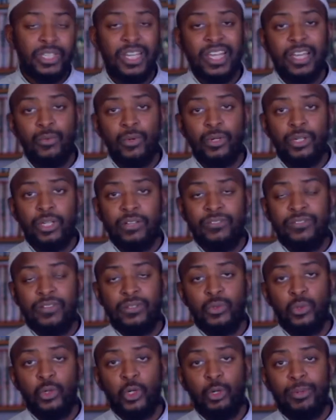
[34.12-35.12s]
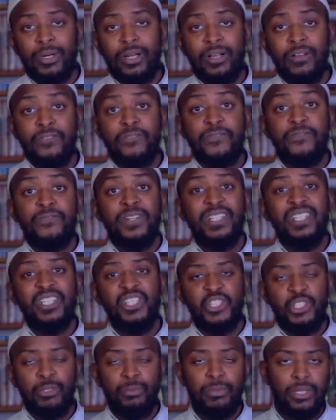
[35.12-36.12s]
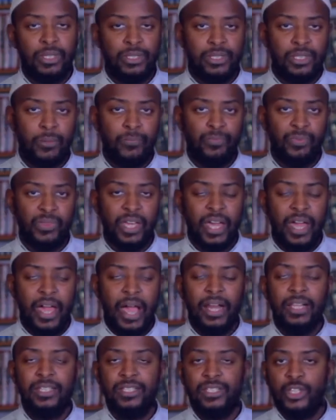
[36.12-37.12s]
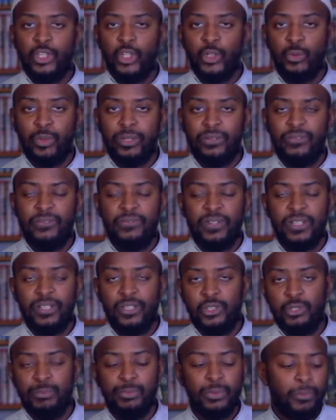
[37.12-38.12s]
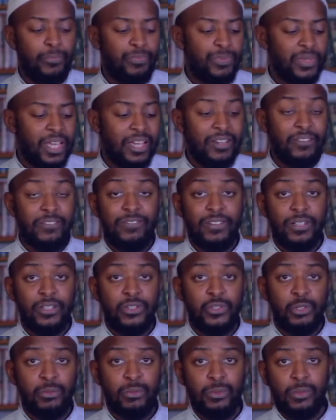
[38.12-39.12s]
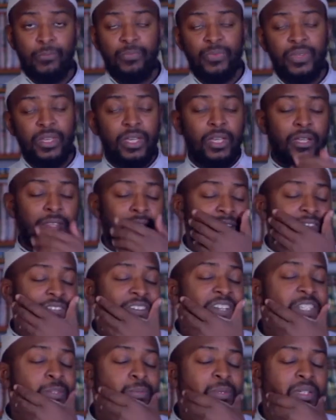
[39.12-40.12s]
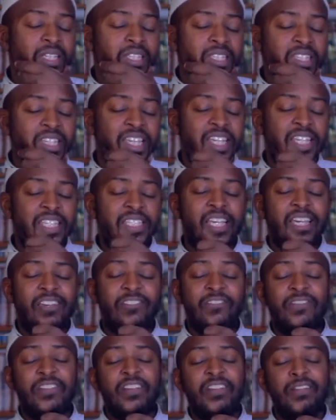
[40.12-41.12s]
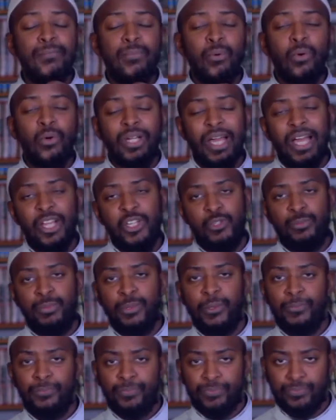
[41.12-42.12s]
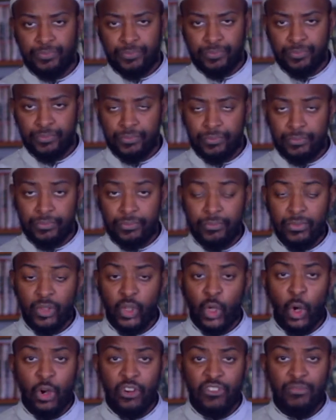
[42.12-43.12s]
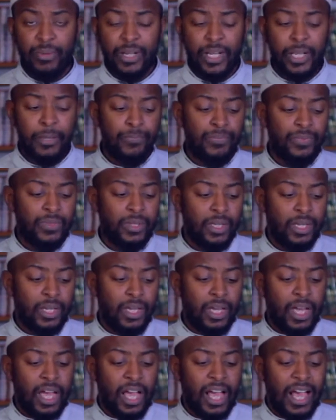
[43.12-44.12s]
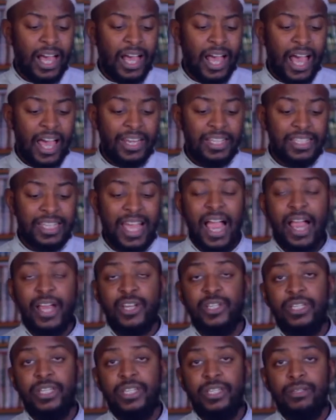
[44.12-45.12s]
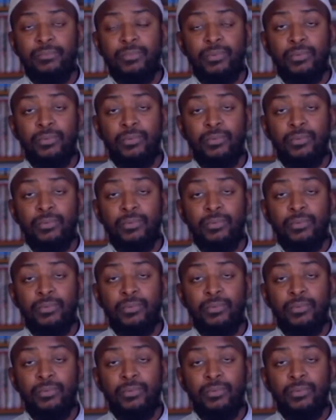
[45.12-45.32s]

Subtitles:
we're going to talk about fungibility. This is a new word, fungible. Now, fungibility is a very important attribute of money, and it's actually,